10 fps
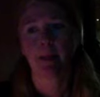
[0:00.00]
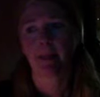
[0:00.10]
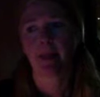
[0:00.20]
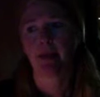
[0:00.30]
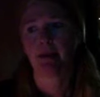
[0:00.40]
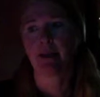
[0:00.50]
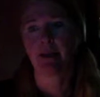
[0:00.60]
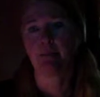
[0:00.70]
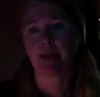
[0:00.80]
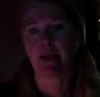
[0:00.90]
and he
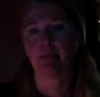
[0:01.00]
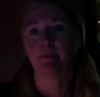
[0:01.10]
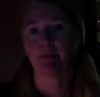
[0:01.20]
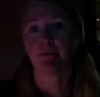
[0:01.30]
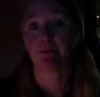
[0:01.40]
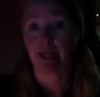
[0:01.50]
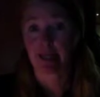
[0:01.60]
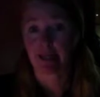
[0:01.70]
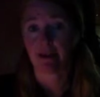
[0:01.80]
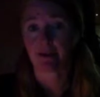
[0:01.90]
became a bit
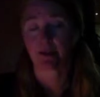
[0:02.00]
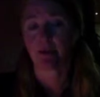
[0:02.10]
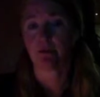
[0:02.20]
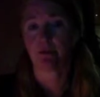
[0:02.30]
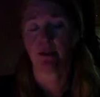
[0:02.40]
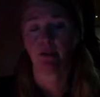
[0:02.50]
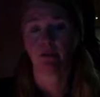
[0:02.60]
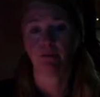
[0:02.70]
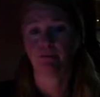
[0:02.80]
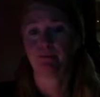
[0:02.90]
flaky as to, you know,
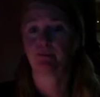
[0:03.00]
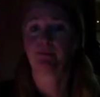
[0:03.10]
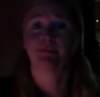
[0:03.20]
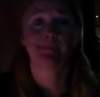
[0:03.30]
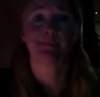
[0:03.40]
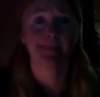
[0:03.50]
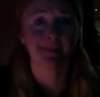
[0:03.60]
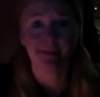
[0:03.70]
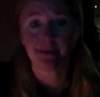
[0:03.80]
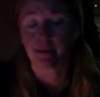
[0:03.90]

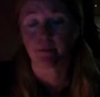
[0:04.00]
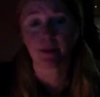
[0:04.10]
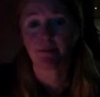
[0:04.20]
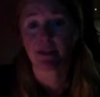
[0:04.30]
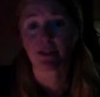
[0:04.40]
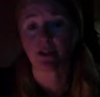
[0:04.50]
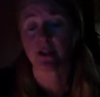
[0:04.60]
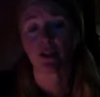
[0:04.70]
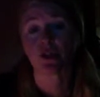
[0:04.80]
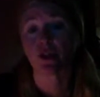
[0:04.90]
sometimes he just didn't show